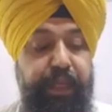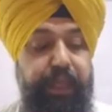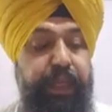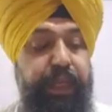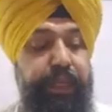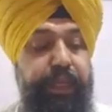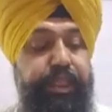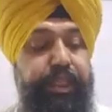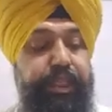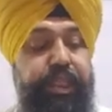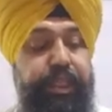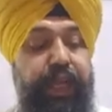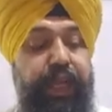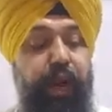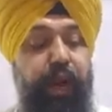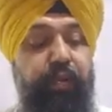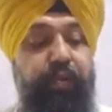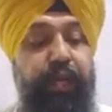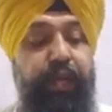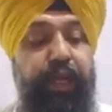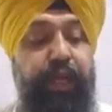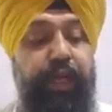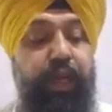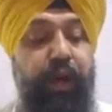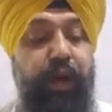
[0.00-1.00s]

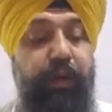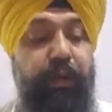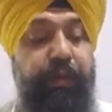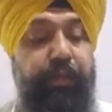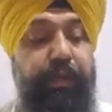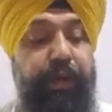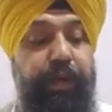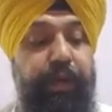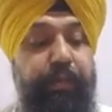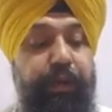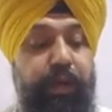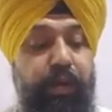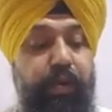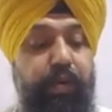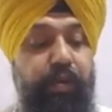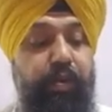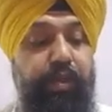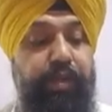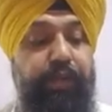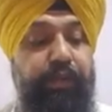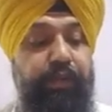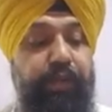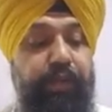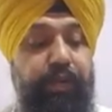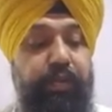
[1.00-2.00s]
Shouting down people
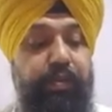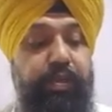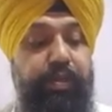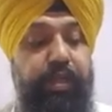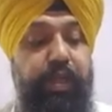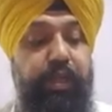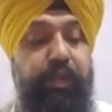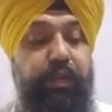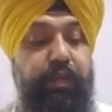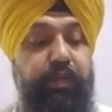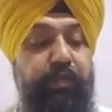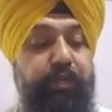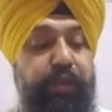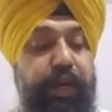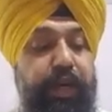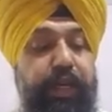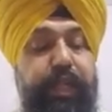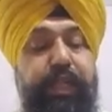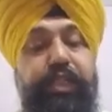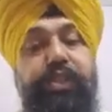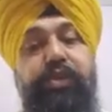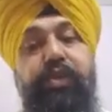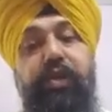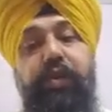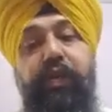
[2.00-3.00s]
whose views one
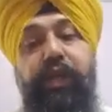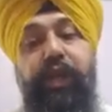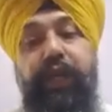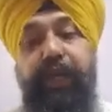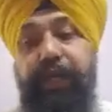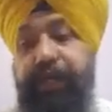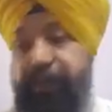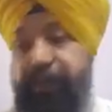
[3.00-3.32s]
does not like.